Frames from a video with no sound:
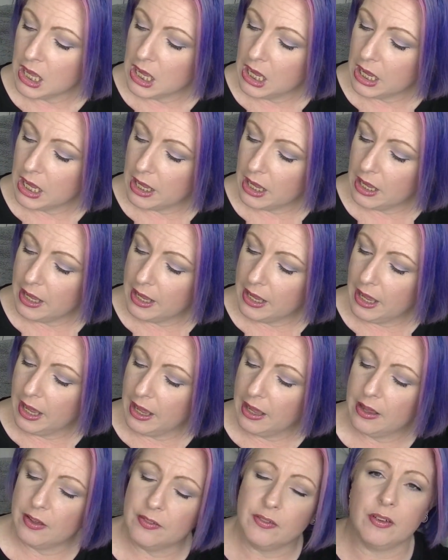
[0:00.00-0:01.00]
I
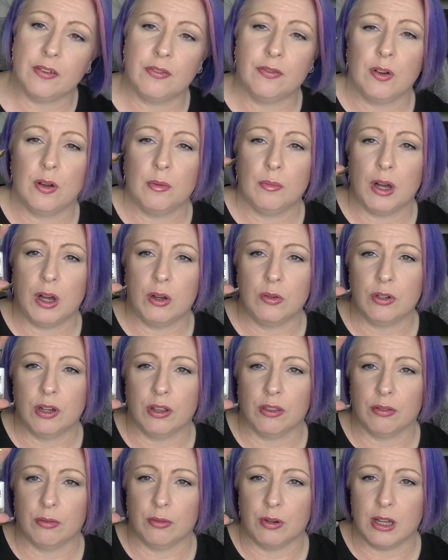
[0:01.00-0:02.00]
have from Ulta
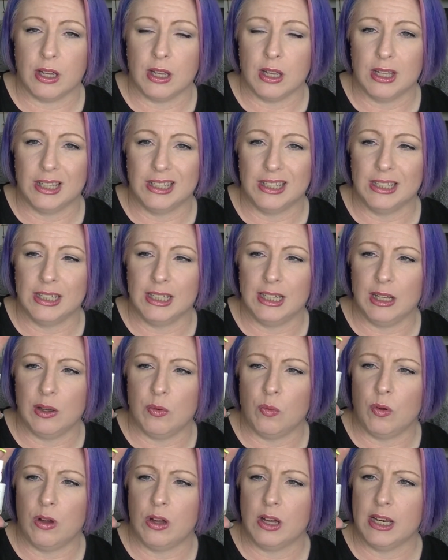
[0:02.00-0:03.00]
3 Lily
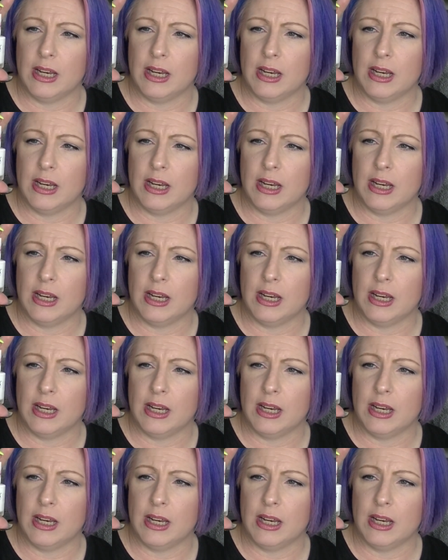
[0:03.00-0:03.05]
White.